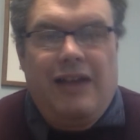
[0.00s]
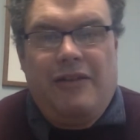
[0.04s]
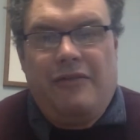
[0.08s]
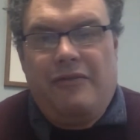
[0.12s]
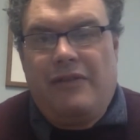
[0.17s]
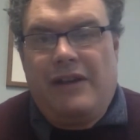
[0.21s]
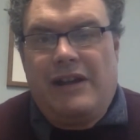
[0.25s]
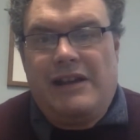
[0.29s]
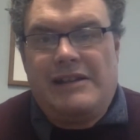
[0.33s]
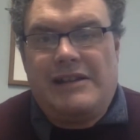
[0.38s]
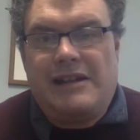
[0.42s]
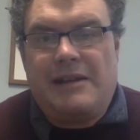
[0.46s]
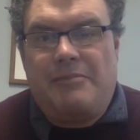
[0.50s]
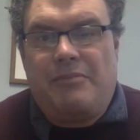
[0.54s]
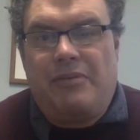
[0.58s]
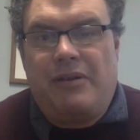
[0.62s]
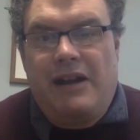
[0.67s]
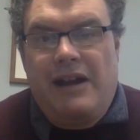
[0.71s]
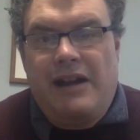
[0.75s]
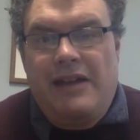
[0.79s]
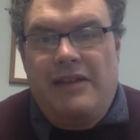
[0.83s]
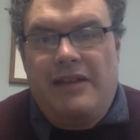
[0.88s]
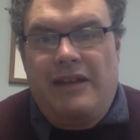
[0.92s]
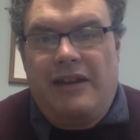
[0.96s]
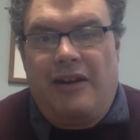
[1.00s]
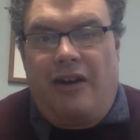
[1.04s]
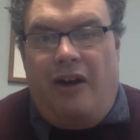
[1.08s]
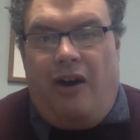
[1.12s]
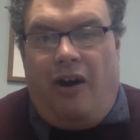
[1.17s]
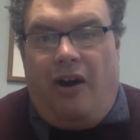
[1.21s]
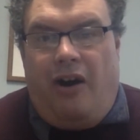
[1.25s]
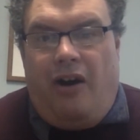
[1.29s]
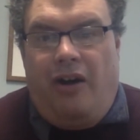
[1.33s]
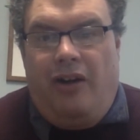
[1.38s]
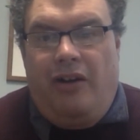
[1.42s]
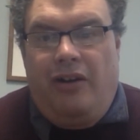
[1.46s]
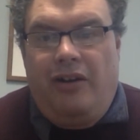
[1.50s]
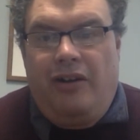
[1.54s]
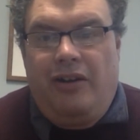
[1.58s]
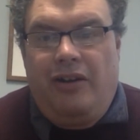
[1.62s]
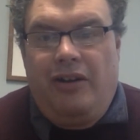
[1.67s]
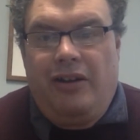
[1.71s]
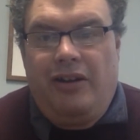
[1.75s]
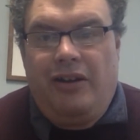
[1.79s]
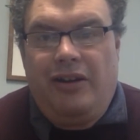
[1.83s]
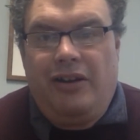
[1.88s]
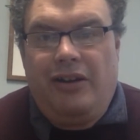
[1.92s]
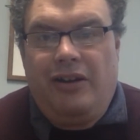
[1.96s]
Friends, I pray that all
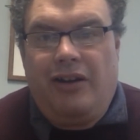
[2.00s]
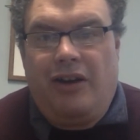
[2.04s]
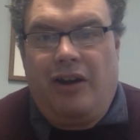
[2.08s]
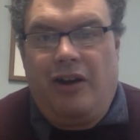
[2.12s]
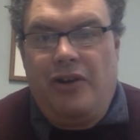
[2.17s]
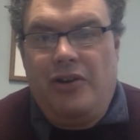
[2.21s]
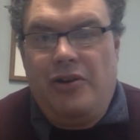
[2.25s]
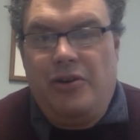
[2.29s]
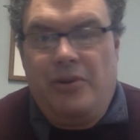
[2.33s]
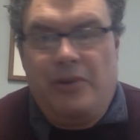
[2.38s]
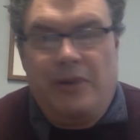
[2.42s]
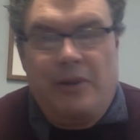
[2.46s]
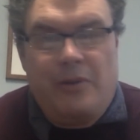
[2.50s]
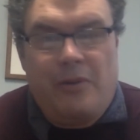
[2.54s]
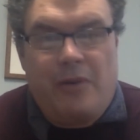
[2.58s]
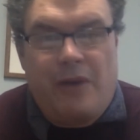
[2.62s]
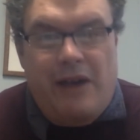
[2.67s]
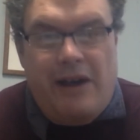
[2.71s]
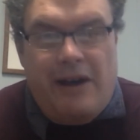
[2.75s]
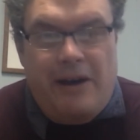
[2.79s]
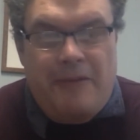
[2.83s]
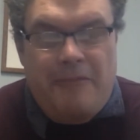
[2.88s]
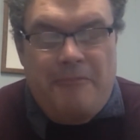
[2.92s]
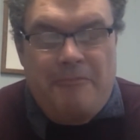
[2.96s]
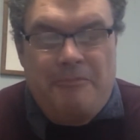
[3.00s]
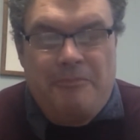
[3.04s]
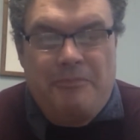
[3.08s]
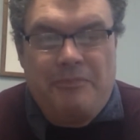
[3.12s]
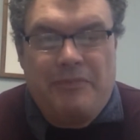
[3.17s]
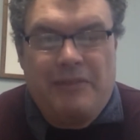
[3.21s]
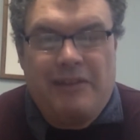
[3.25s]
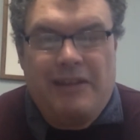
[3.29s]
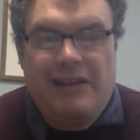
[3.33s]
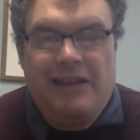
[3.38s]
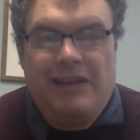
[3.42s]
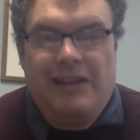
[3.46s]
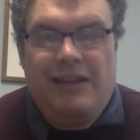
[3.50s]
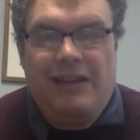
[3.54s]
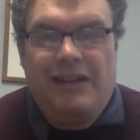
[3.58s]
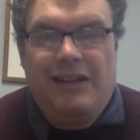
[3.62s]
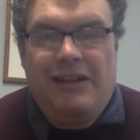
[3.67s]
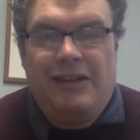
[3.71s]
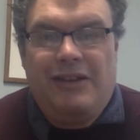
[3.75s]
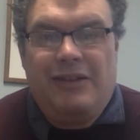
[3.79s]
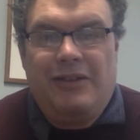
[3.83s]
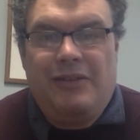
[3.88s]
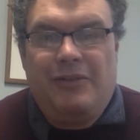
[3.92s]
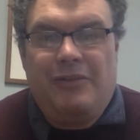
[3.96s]
are doing well.
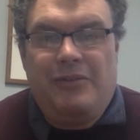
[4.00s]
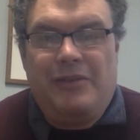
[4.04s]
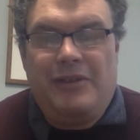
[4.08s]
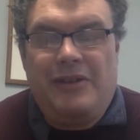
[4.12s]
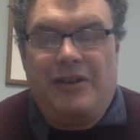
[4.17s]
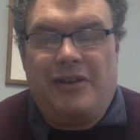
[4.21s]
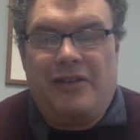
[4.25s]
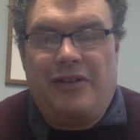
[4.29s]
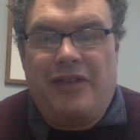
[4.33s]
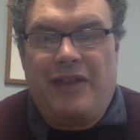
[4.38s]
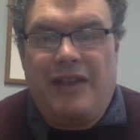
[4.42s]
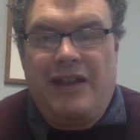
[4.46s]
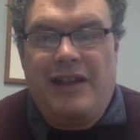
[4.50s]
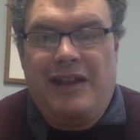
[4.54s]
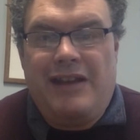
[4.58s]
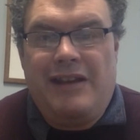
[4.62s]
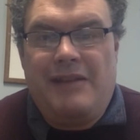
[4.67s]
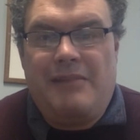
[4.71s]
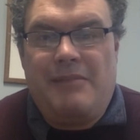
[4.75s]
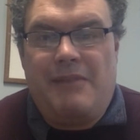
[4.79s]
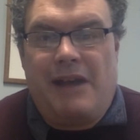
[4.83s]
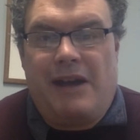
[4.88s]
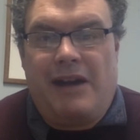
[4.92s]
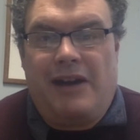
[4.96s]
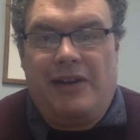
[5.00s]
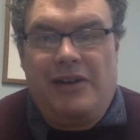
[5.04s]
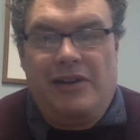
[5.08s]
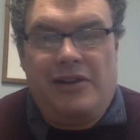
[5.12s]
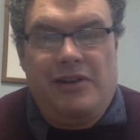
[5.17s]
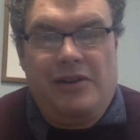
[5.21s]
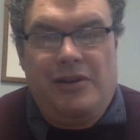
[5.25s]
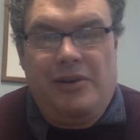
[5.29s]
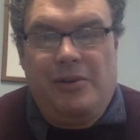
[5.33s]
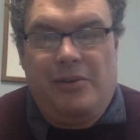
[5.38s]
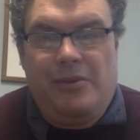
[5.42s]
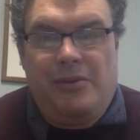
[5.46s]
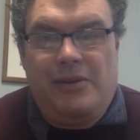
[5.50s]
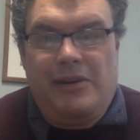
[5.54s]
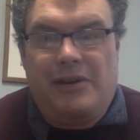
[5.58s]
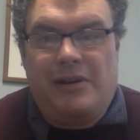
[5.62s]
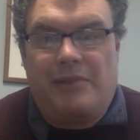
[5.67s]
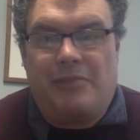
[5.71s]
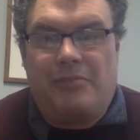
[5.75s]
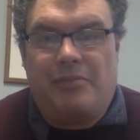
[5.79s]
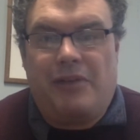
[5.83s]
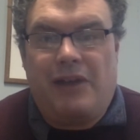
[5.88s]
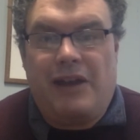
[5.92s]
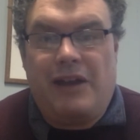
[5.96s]
We are thinking about you. We
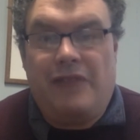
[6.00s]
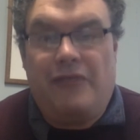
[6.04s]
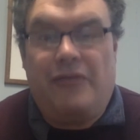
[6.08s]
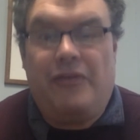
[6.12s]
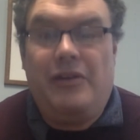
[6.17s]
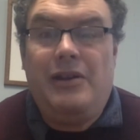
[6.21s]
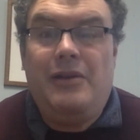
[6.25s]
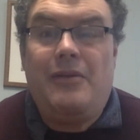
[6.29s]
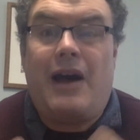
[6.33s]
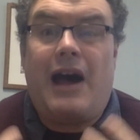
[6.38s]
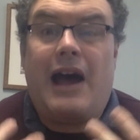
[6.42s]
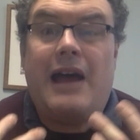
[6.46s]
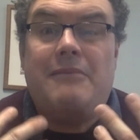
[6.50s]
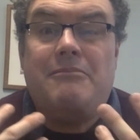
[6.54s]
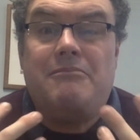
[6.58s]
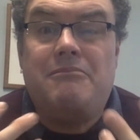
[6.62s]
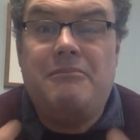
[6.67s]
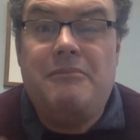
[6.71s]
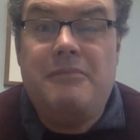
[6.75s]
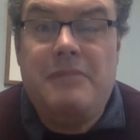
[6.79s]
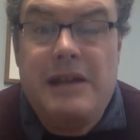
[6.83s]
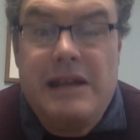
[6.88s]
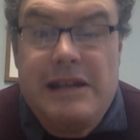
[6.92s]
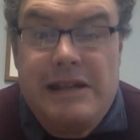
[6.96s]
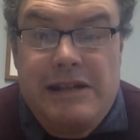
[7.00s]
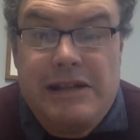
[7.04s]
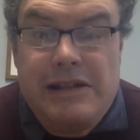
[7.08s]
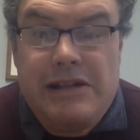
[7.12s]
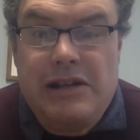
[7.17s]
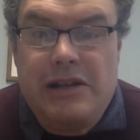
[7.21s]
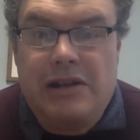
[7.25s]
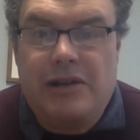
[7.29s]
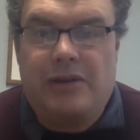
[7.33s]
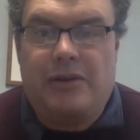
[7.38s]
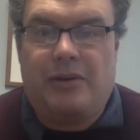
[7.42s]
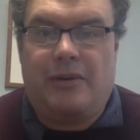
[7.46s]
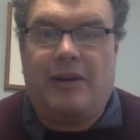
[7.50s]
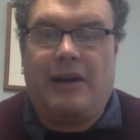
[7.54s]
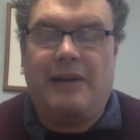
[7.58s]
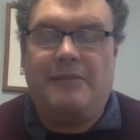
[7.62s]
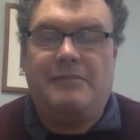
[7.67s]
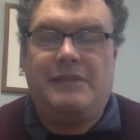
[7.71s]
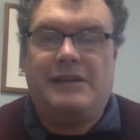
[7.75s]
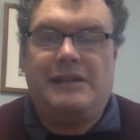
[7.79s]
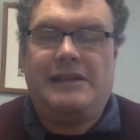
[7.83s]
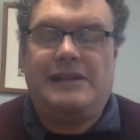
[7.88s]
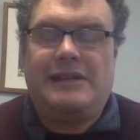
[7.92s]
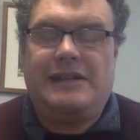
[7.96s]
are praying for you. I miss you. I
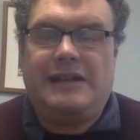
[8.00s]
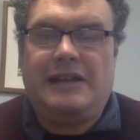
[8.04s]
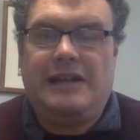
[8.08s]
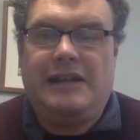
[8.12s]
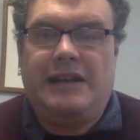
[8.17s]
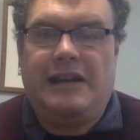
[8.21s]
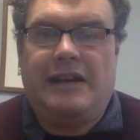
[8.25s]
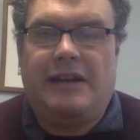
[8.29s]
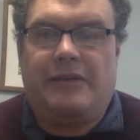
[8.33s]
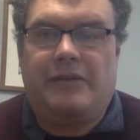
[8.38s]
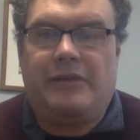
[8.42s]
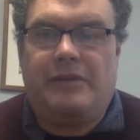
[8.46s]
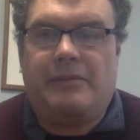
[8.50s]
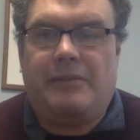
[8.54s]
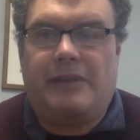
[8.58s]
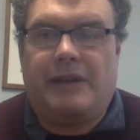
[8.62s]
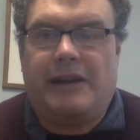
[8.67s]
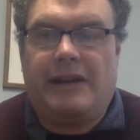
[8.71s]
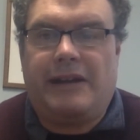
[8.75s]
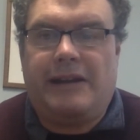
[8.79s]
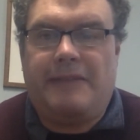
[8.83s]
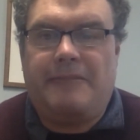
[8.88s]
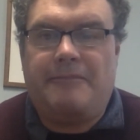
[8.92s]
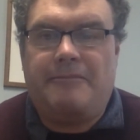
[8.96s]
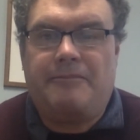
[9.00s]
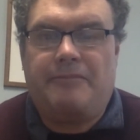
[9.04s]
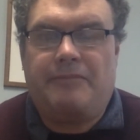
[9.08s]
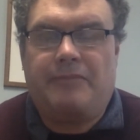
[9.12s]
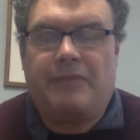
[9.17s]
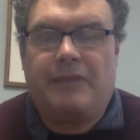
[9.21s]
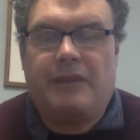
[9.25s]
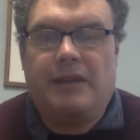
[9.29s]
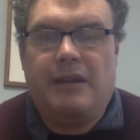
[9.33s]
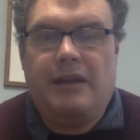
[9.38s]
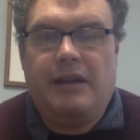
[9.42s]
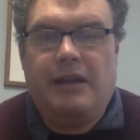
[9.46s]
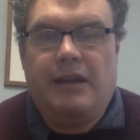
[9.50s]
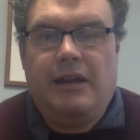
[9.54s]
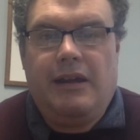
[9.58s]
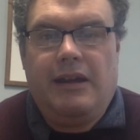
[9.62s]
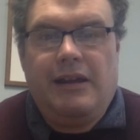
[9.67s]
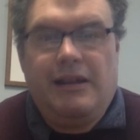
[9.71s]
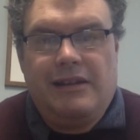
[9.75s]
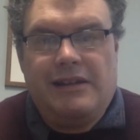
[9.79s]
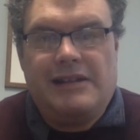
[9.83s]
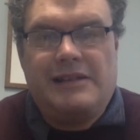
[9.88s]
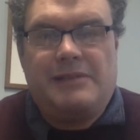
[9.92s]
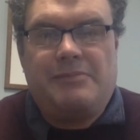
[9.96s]
miss seeing everybody.
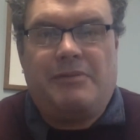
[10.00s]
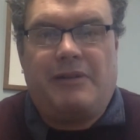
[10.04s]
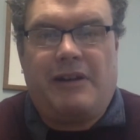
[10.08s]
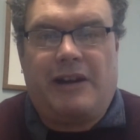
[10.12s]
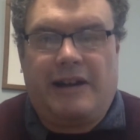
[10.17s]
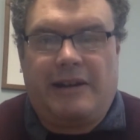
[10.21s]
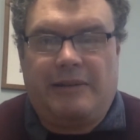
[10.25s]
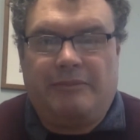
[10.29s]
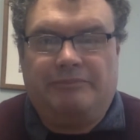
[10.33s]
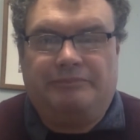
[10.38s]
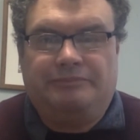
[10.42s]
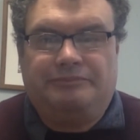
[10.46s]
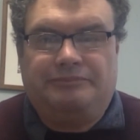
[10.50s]
Let's pray.